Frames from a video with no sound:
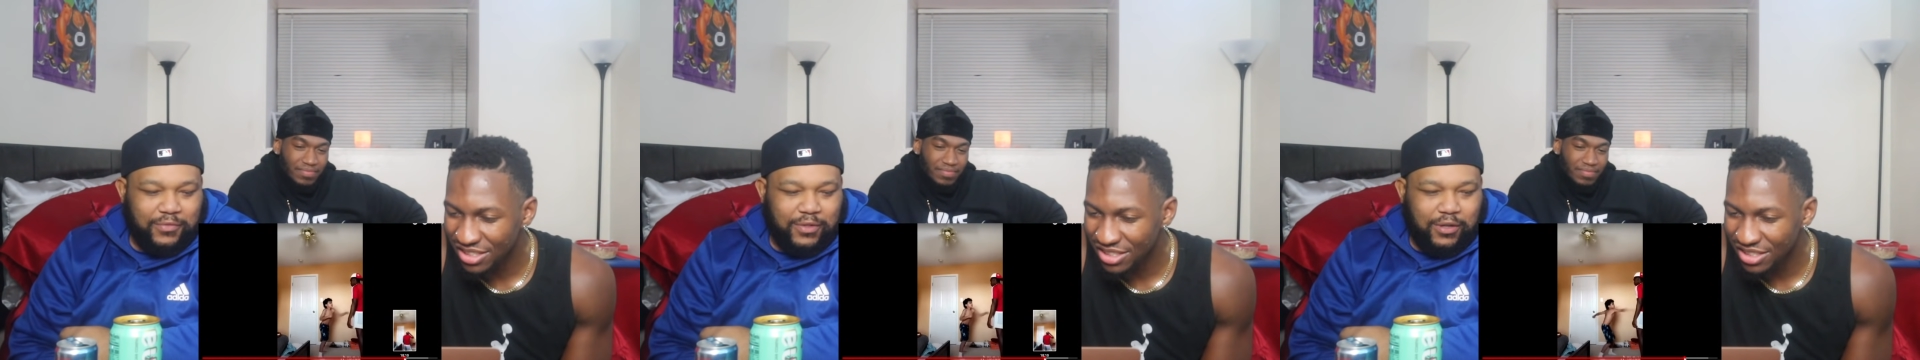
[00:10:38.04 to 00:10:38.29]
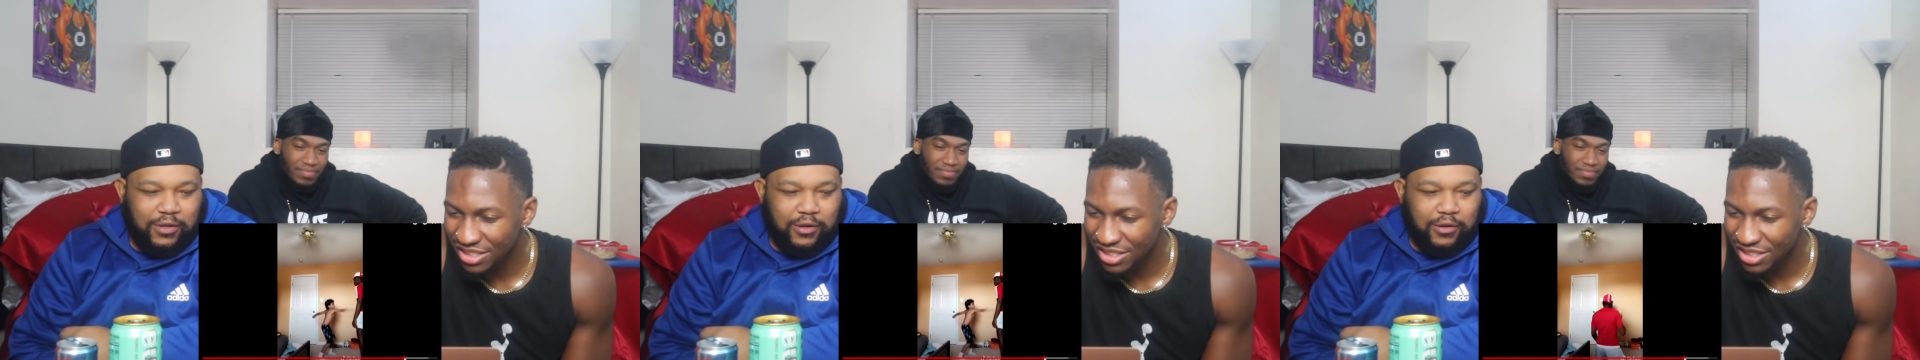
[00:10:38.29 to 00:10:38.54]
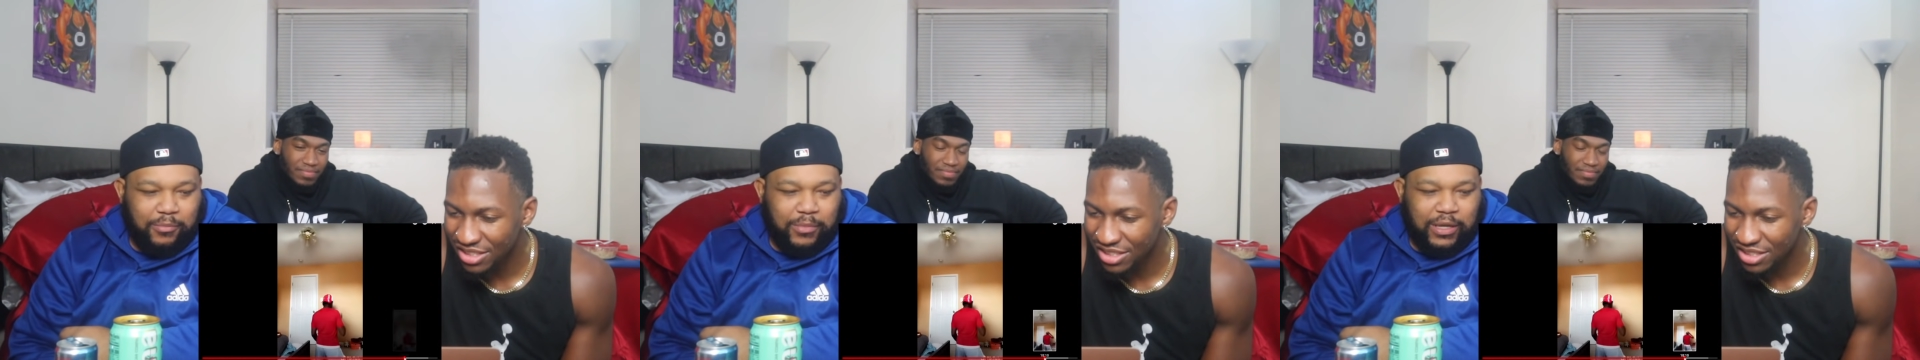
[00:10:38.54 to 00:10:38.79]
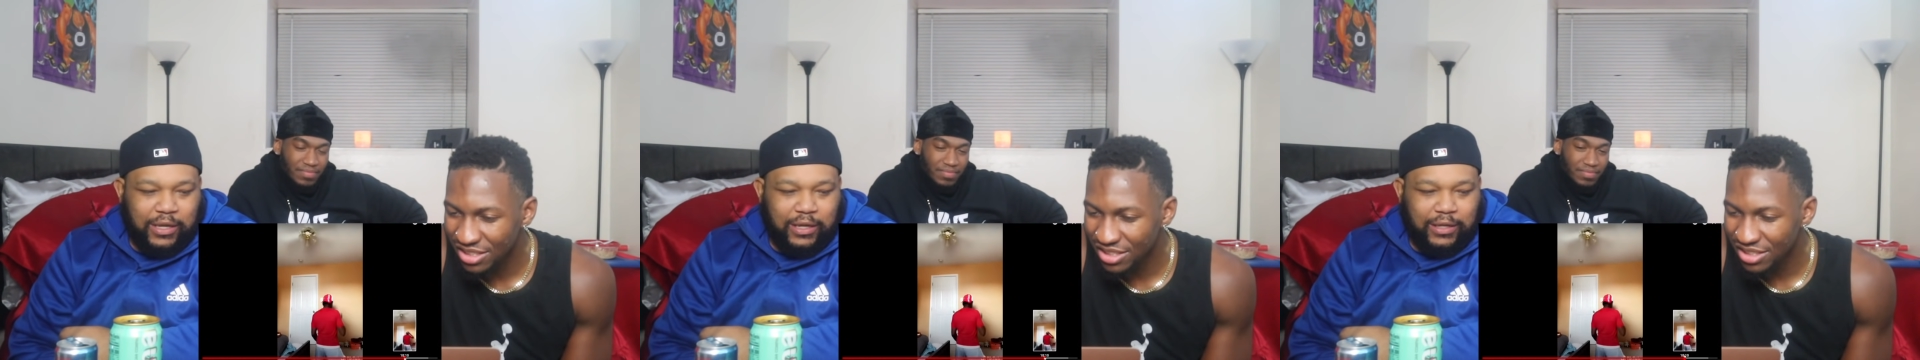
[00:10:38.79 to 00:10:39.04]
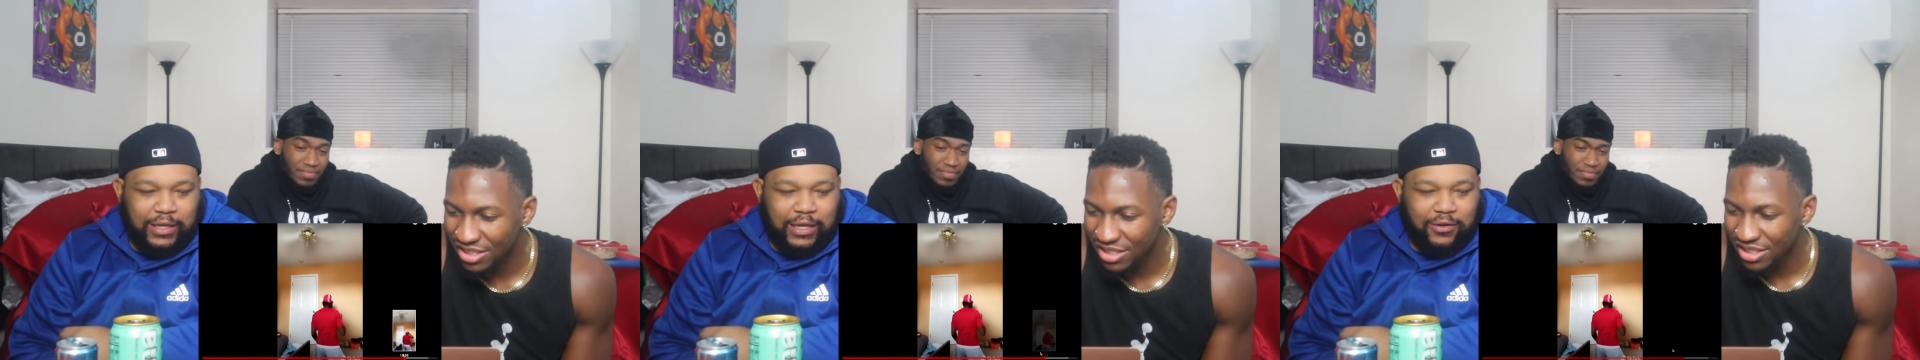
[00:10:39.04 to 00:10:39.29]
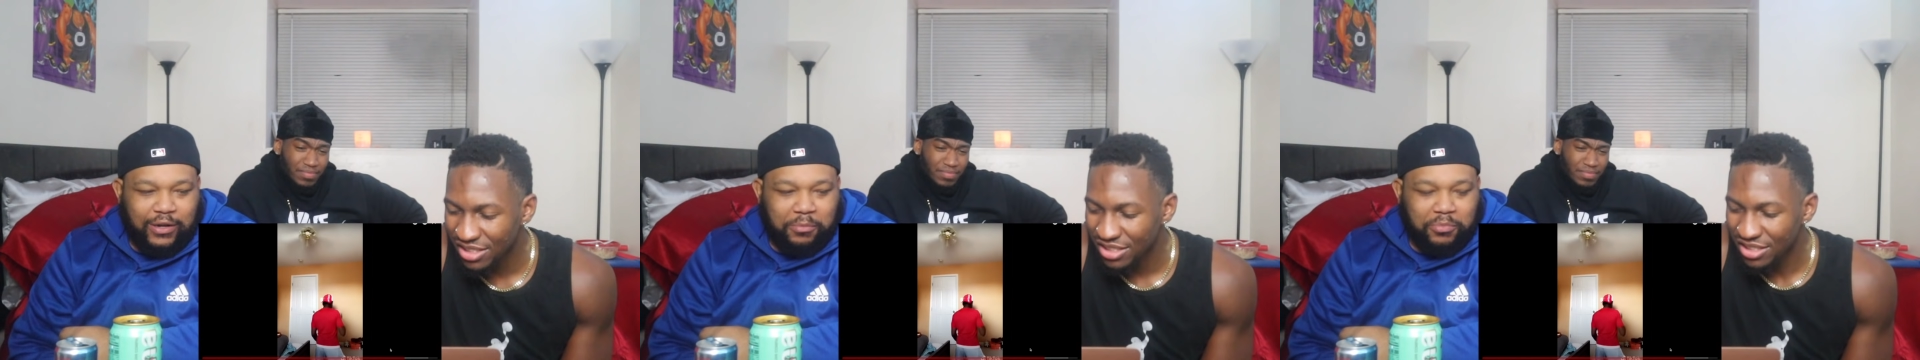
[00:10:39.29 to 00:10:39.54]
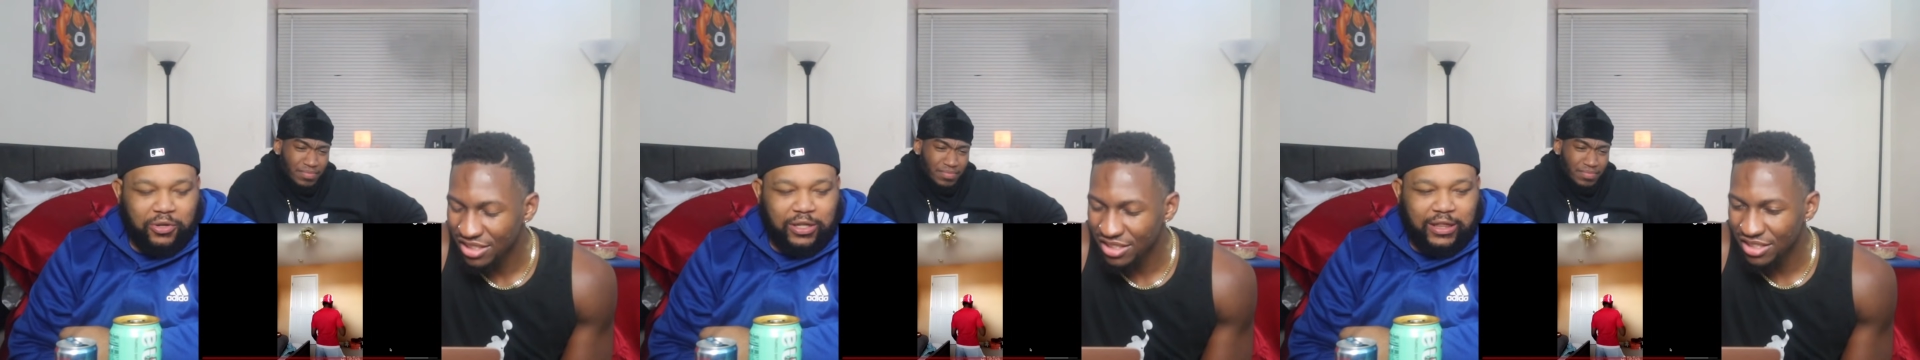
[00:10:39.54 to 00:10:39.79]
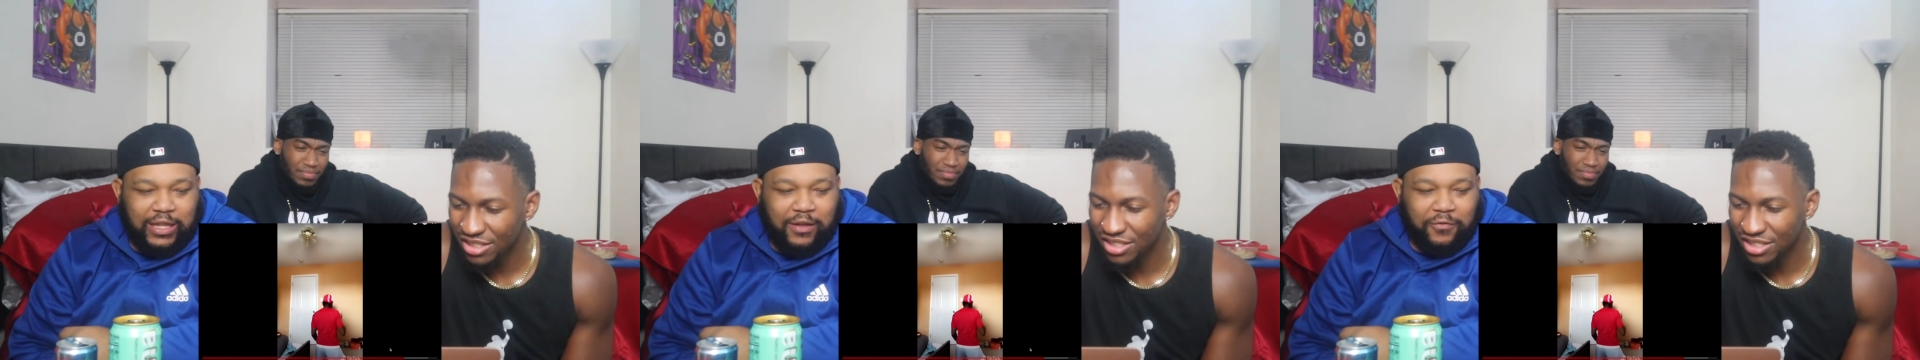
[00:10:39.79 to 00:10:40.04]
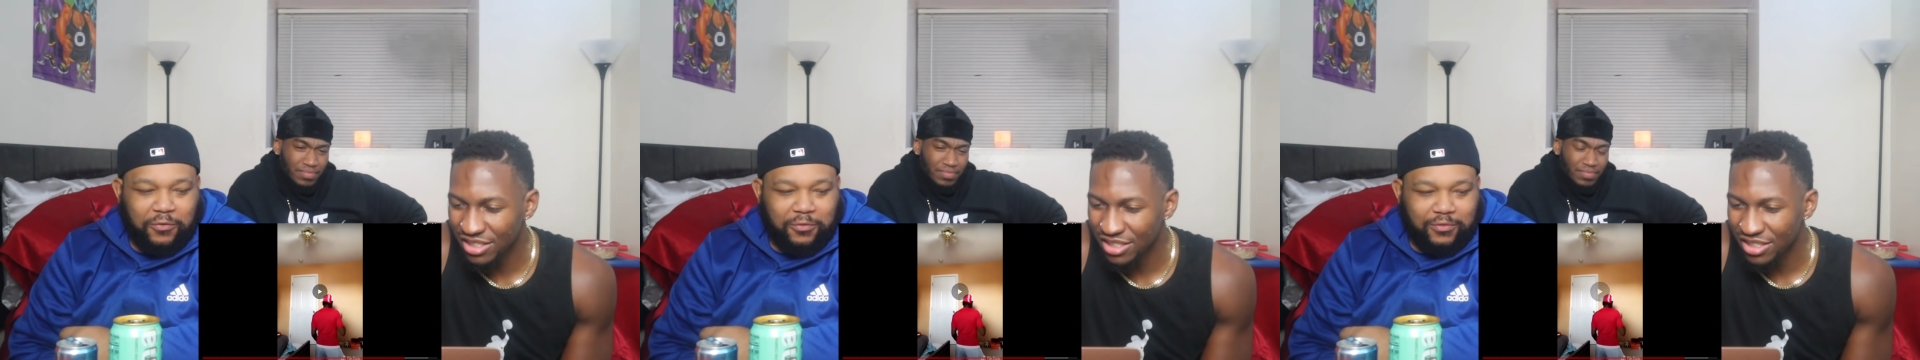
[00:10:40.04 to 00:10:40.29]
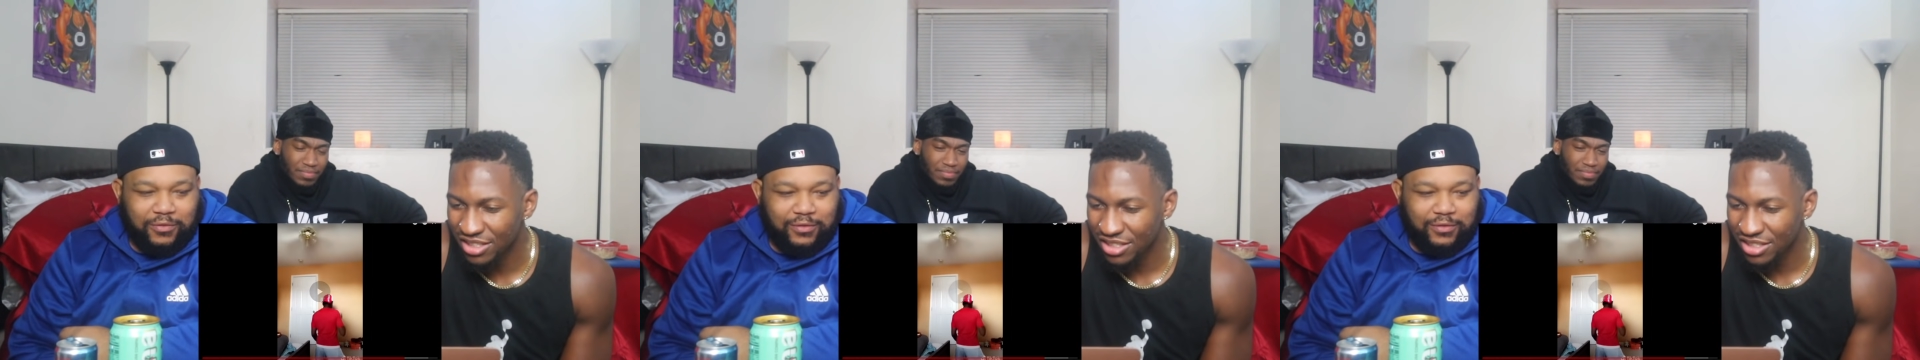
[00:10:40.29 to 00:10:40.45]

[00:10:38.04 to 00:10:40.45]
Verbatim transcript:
Speaker 1: Oh man, he got my boy level.